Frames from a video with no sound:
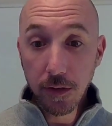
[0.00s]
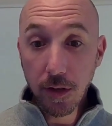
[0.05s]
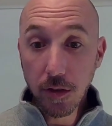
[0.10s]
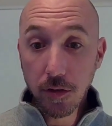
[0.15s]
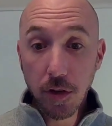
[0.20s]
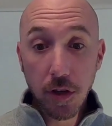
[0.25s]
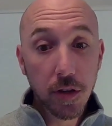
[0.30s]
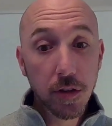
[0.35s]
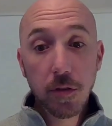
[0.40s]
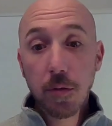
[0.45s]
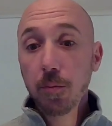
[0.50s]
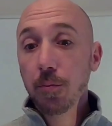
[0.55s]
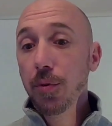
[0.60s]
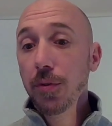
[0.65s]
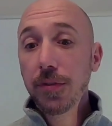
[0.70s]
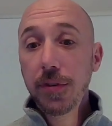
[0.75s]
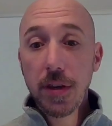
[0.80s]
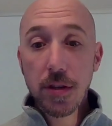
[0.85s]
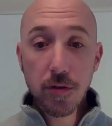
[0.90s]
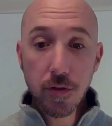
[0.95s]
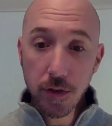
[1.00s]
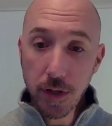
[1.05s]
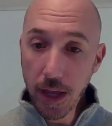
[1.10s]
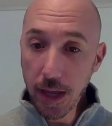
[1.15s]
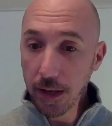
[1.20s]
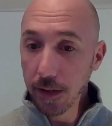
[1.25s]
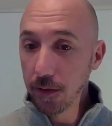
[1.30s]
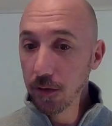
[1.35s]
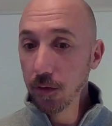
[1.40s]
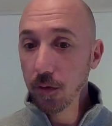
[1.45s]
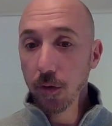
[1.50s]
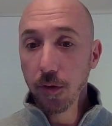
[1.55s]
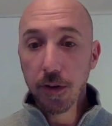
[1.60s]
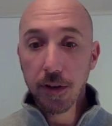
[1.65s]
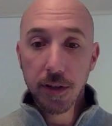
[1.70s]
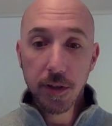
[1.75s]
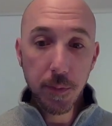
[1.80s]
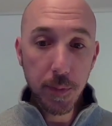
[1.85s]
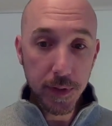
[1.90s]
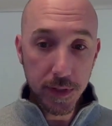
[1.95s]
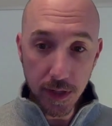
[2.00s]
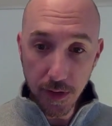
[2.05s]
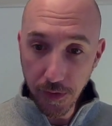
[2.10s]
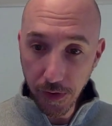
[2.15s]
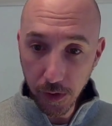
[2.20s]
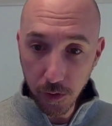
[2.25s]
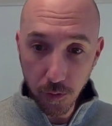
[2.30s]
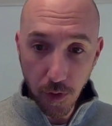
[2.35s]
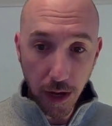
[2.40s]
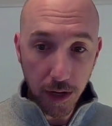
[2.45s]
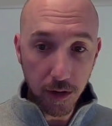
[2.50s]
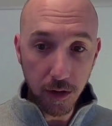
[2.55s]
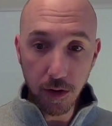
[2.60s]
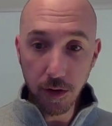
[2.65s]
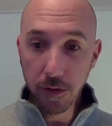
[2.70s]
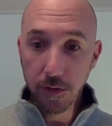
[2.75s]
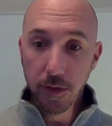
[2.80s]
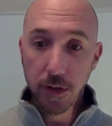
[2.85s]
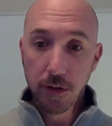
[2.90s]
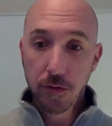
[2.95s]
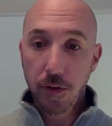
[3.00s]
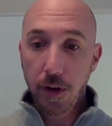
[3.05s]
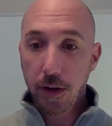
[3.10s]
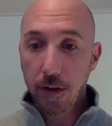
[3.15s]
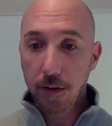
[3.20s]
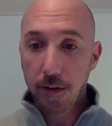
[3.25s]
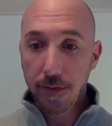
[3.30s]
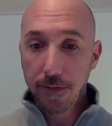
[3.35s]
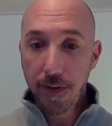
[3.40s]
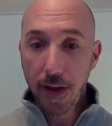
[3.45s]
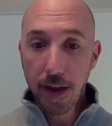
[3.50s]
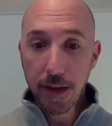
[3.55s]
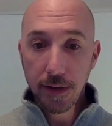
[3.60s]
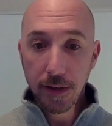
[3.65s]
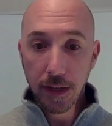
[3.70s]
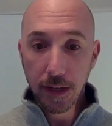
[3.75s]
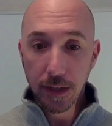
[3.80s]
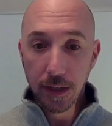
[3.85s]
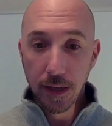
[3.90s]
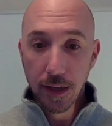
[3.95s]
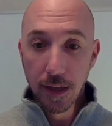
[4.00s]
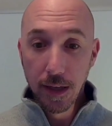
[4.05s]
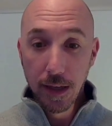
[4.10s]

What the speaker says: such as procedure dates or specific records that triggered a finding.